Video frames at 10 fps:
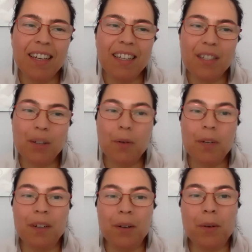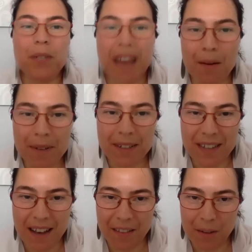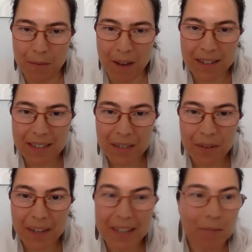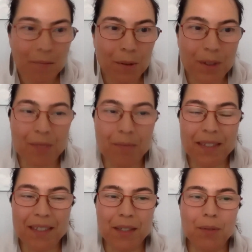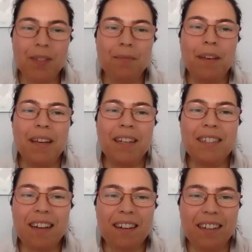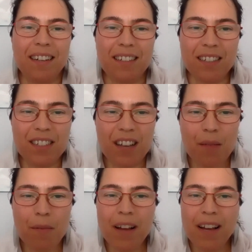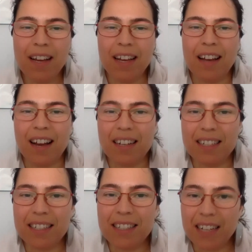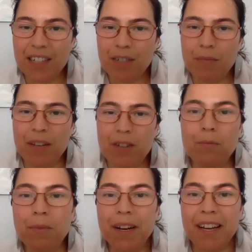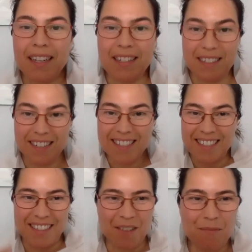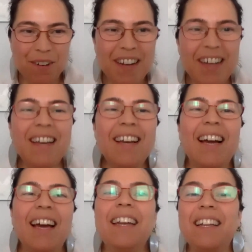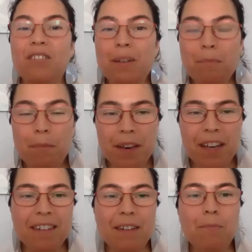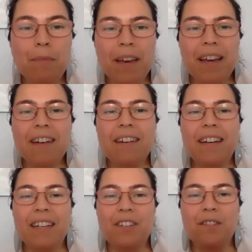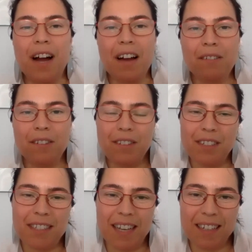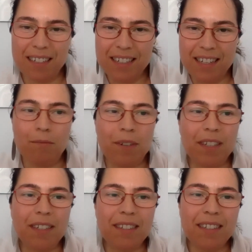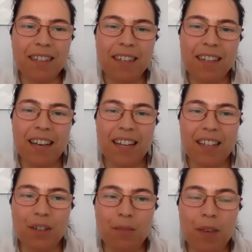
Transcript: So we know what happened down the mountain while important business was being done at the top. and how this led to a major break in trust in summary, and then repair and arrival to the second tablets, and Yom